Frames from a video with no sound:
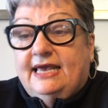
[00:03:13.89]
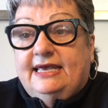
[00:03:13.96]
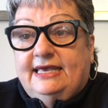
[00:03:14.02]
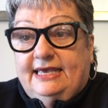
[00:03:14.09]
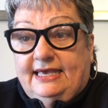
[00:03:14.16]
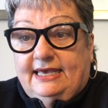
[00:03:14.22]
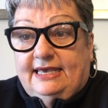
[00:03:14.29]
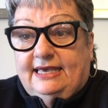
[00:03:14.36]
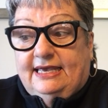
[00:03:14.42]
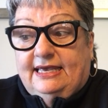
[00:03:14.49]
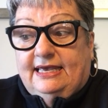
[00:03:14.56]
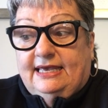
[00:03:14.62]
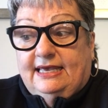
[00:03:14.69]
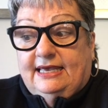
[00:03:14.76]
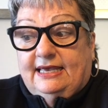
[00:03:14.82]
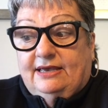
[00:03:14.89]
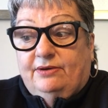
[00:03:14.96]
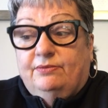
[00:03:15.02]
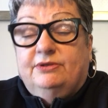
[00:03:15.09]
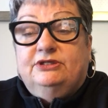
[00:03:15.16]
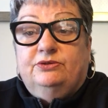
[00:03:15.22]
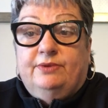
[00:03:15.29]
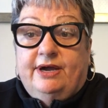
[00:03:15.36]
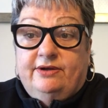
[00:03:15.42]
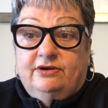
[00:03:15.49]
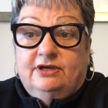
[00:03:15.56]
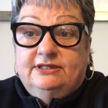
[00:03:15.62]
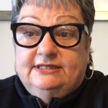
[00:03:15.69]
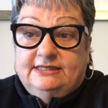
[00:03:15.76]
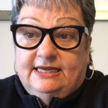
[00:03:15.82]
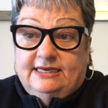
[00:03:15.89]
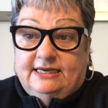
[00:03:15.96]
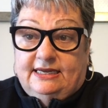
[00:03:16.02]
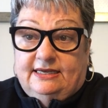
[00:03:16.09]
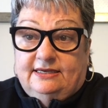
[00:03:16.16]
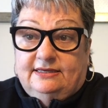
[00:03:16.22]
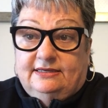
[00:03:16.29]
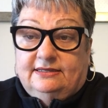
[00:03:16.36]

he was around on Sunday